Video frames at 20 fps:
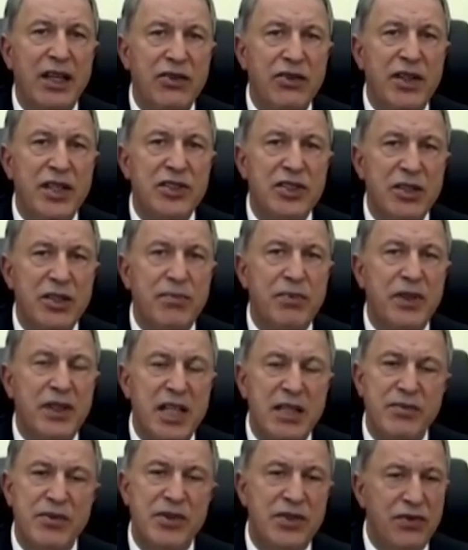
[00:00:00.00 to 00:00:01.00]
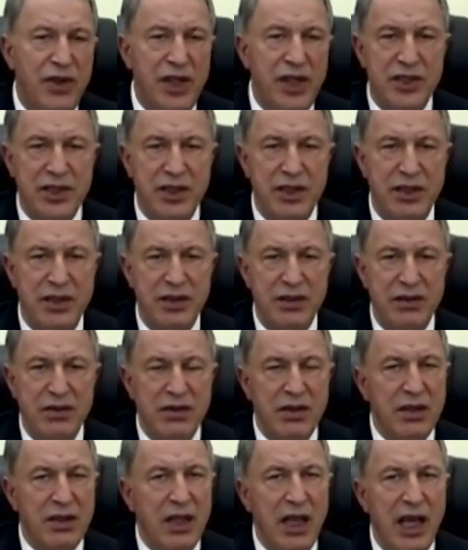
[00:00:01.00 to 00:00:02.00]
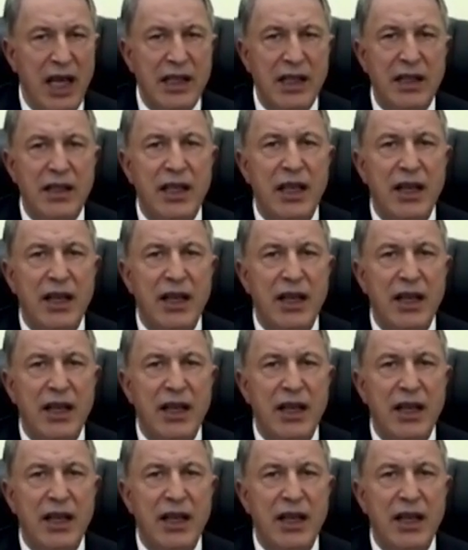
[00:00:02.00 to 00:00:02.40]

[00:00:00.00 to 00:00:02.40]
Greek Cypriot administration. And then